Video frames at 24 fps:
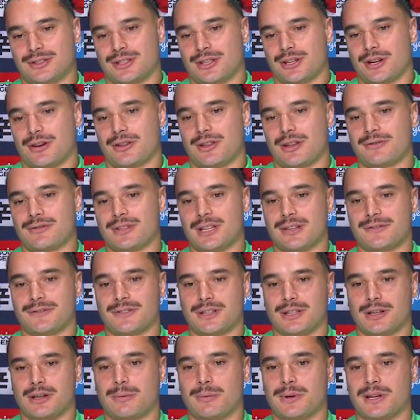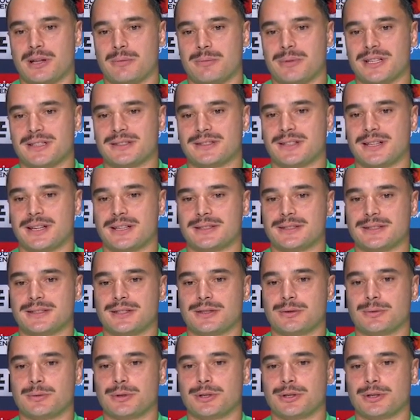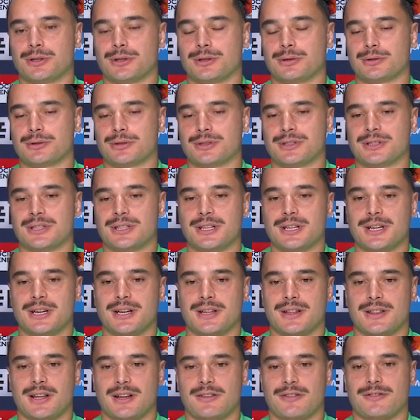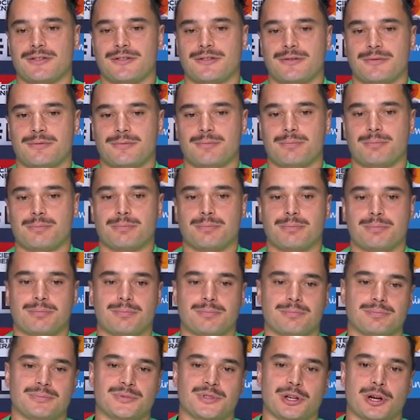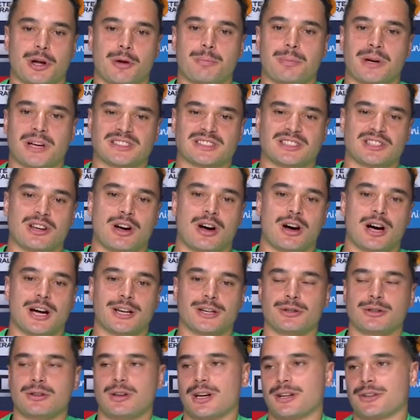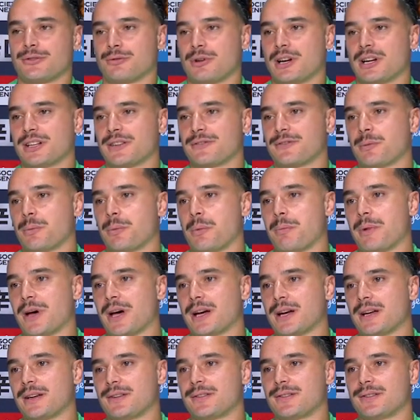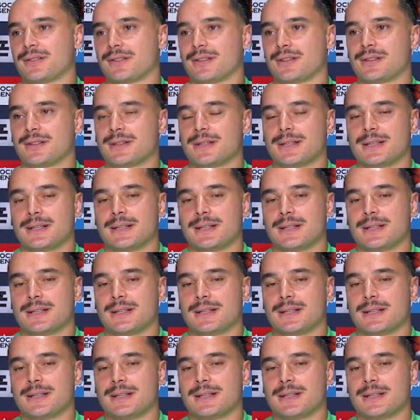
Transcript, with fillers: You know, they've definitely got one of the best tens in the world, and they've, you know, picked a nine who likes running from the base, and